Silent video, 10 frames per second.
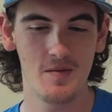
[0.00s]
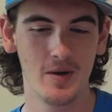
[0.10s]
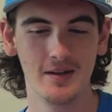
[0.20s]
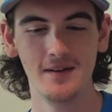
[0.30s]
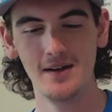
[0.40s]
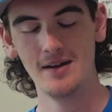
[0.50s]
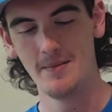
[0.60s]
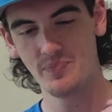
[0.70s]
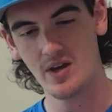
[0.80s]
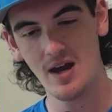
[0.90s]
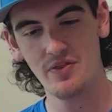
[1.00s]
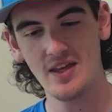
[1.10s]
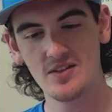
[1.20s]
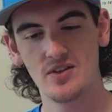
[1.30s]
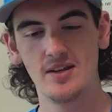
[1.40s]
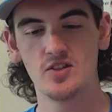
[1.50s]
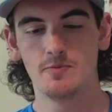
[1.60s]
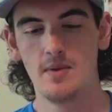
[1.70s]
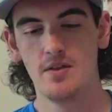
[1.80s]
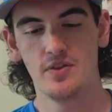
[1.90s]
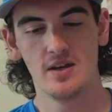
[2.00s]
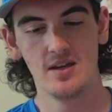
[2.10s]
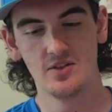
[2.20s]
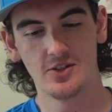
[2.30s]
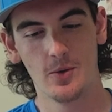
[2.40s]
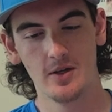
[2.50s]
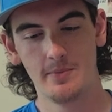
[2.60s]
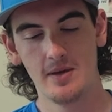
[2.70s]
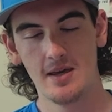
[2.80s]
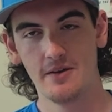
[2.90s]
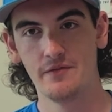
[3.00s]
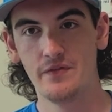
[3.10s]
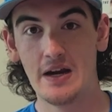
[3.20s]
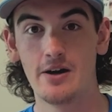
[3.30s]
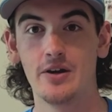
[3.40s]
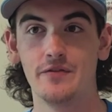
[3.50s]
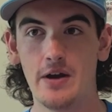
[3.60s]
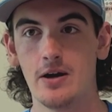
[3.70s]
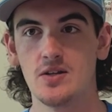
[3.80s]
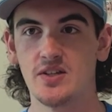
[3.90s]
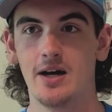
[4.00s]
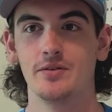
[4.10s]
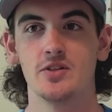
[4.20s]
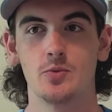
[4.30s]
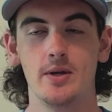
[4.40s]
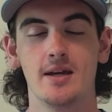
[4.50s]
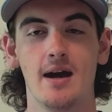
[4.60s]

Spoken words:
But I think Zane Smith is going to be very, very solid this week.